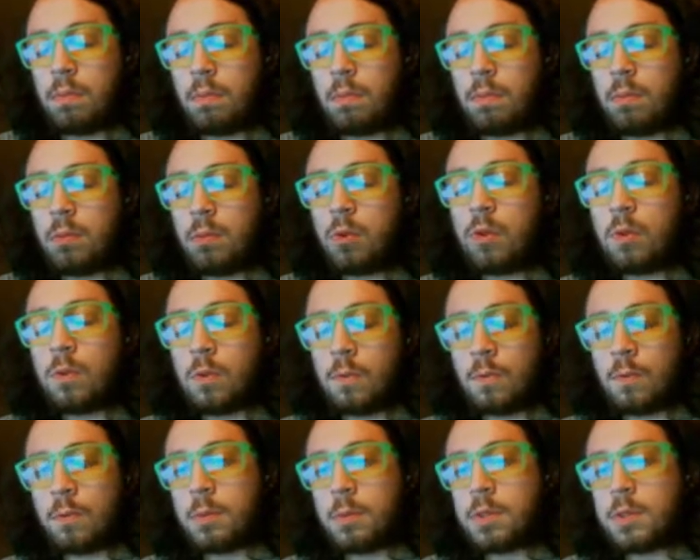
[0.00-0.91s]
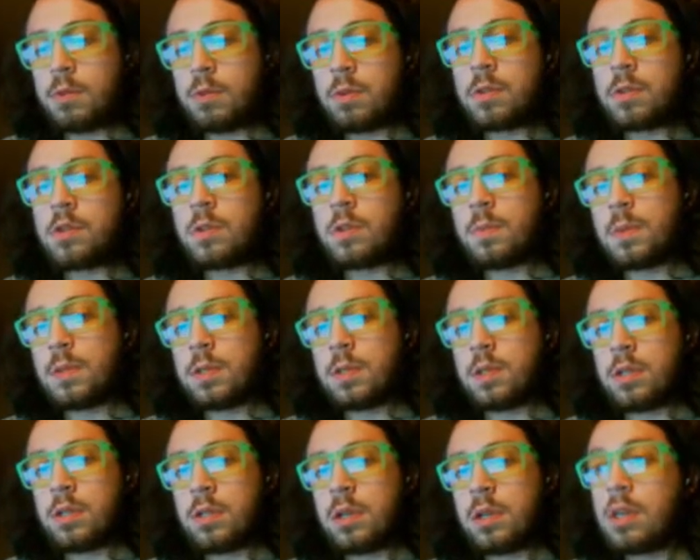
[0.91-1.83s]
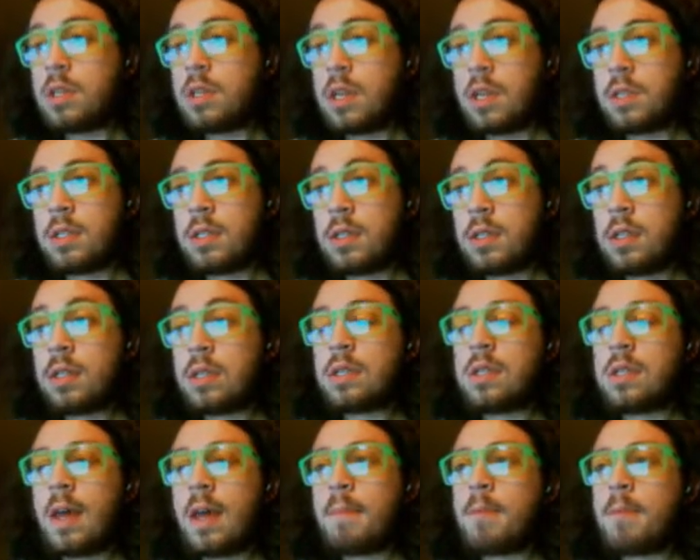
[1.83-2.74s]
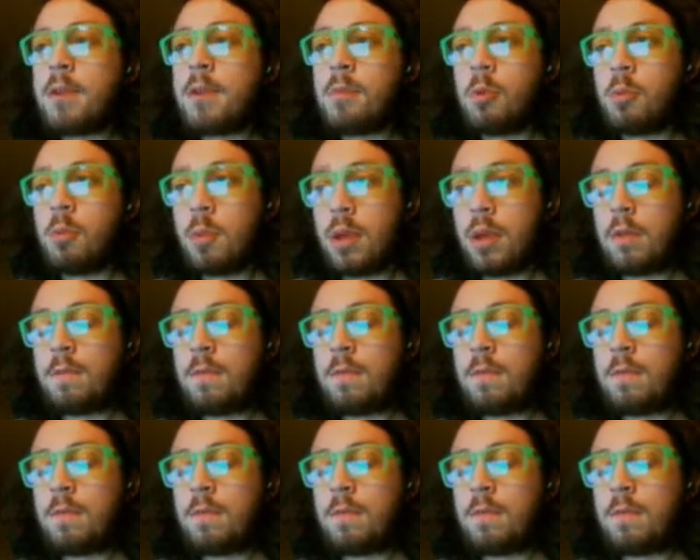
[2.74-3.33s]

move from its original position. It takes at least that minimum amount of